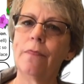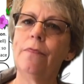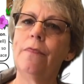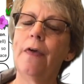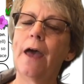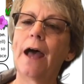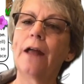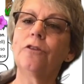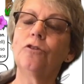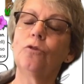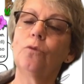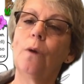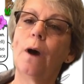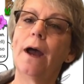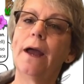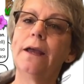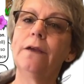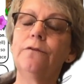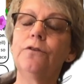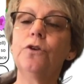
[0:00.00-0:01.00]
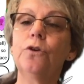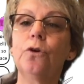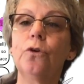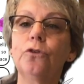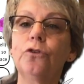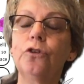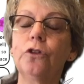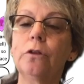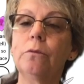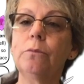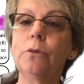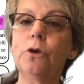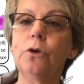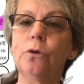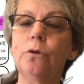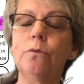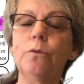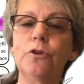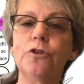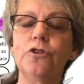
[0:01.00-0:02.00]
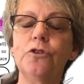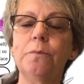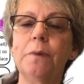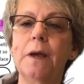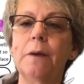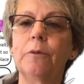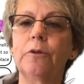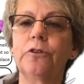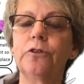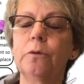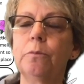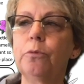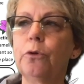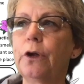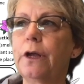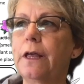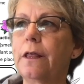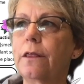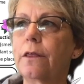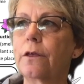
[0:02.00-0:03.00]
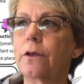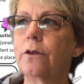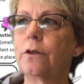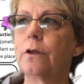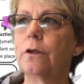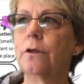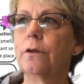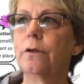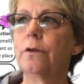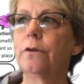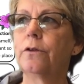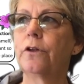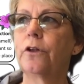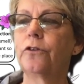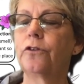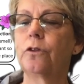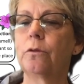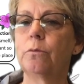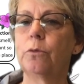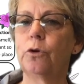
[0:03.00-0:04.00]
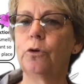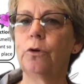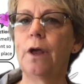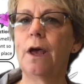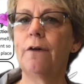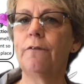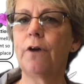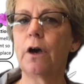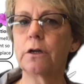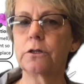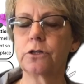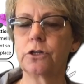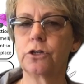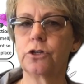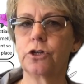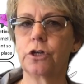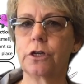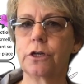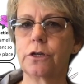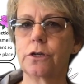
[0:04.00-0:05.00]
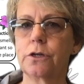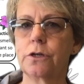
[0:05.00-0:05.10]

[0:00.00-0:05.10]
That's why if you go to the moon, would you be able to breathe? Does the moon have oxygen?